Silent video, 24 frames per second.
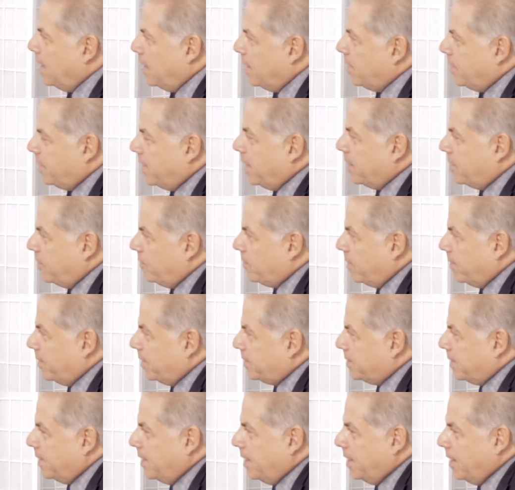Thank you very much.
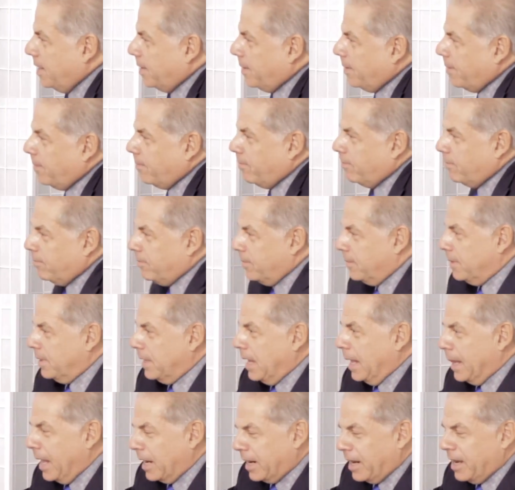
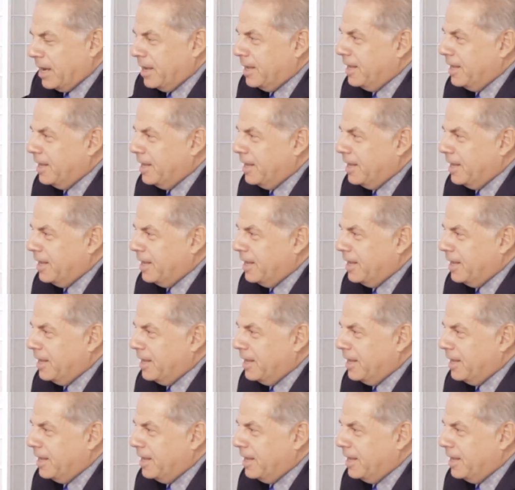Allegra.